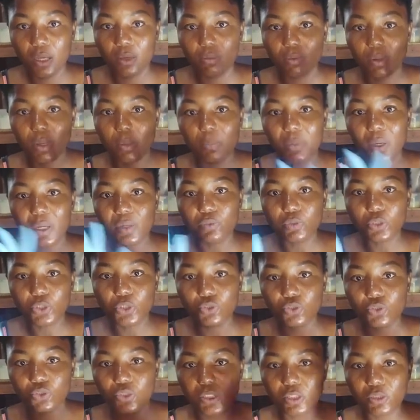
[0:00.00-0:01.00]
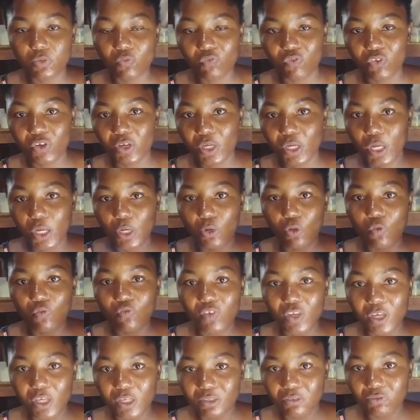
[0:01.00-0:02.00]
whereby we use different kind
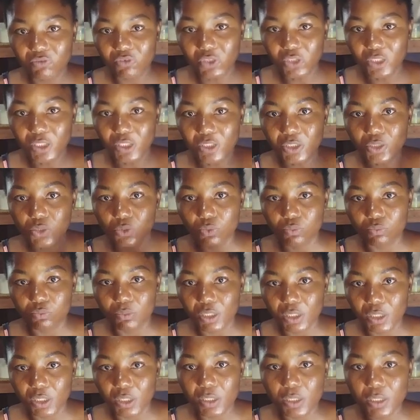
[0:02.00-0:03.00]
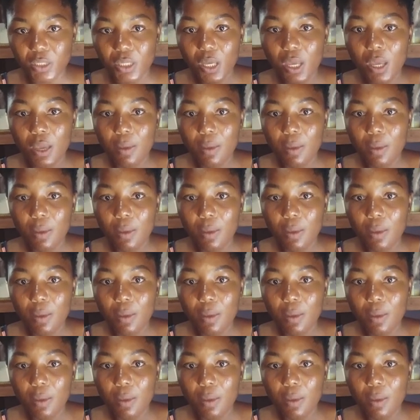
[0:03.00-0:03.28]
of ingredients to make it.